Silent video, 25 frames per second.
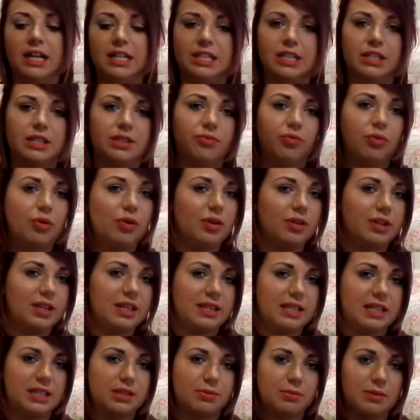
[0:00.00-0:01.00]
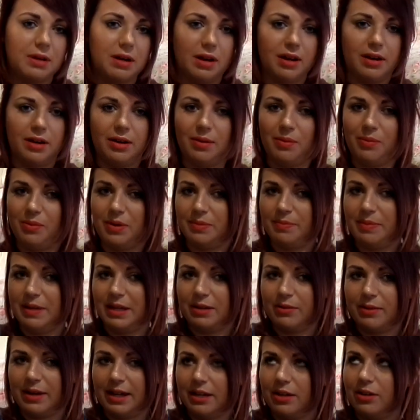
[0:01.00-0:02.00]
just thought that this one would be
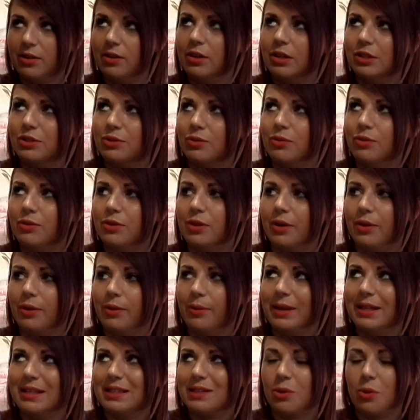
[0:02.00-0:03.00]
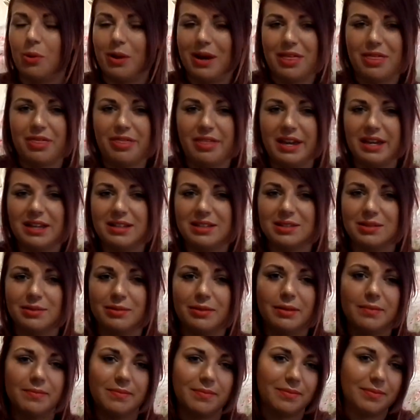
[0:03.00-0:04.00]
quite good, although it's quite thick, so
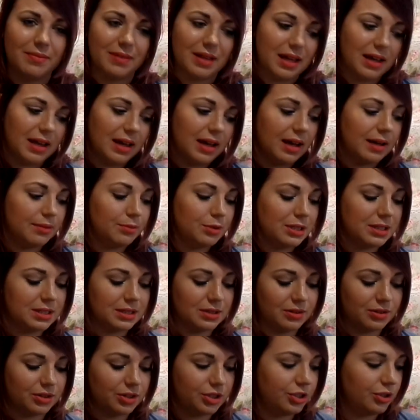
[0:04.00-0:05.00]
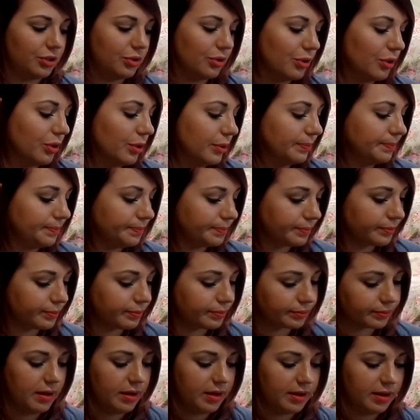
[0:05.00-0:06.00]
I'm just not sure.
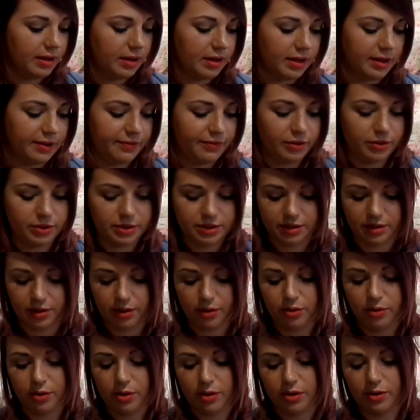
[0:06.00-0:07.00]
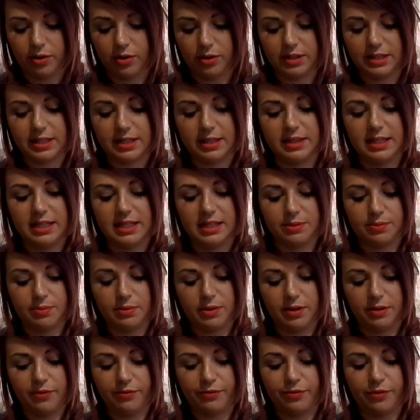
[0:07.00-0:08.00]
I've also got this
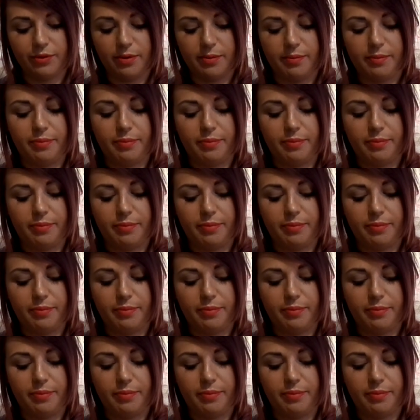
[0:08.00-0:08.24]
one from